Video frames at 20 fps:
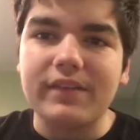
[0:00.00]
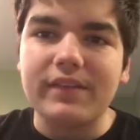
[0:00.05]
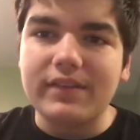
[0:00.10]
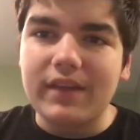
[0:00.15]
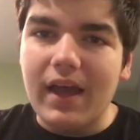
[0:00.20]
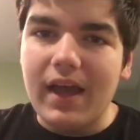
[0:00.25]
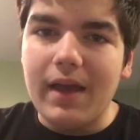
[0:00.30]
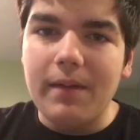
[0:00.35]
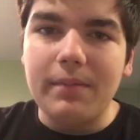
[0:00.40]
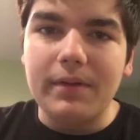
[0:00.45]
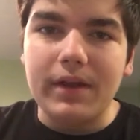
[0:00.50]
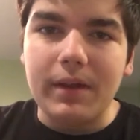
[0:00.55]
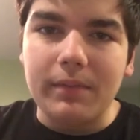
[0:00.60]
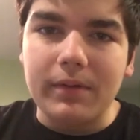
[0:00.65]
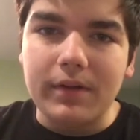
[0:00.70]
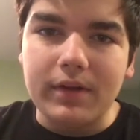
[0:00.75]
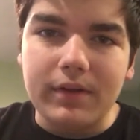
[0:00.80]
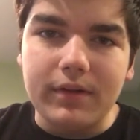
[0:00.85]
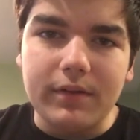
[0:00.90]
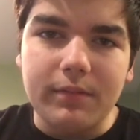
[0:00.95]
the time and I'm
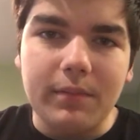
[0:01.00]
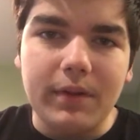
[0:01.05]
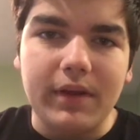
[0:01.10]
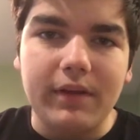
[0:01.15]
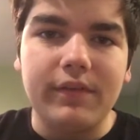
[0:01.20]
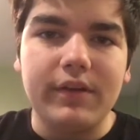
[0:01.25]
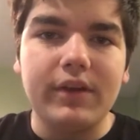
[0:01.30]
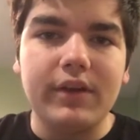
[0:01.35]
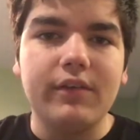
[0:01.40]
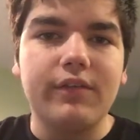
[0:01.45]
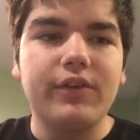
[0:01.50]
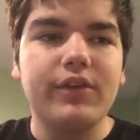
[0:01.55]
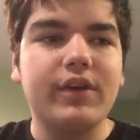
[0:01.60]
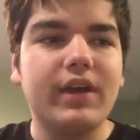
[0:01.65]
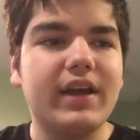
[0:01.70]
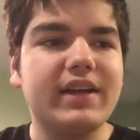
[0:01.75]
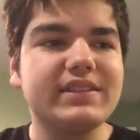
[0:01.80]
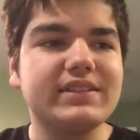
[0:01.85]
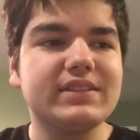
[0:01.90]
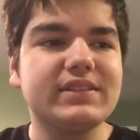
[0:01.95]
going to make a video for you
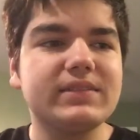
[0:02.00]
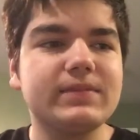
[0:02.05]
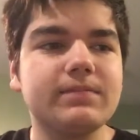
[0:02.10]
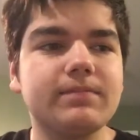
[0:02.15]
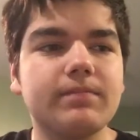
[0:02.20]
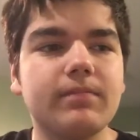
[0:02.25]
guys.